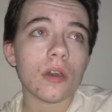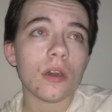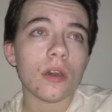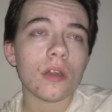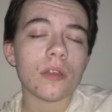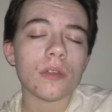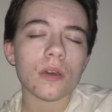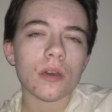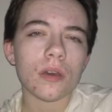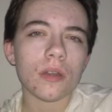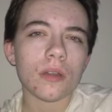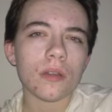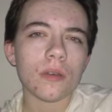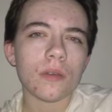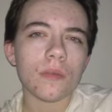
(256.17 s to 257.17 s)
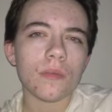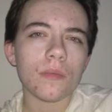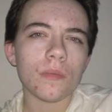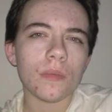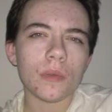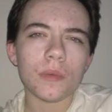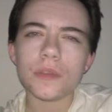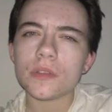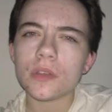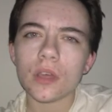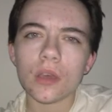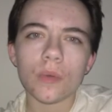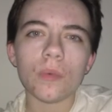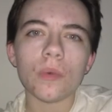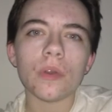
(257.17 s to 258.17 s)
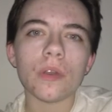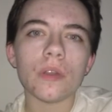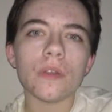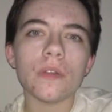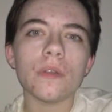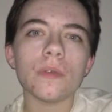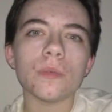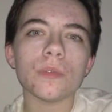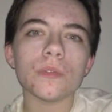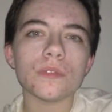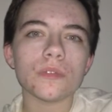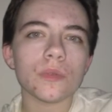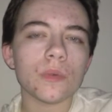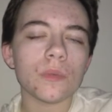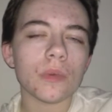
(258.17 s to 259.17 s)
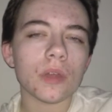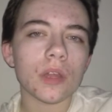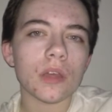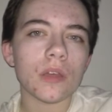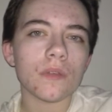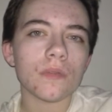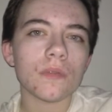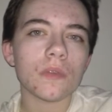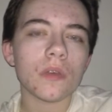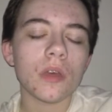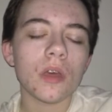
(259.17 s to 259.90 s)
I thought might be something I wanted to pursue in my life,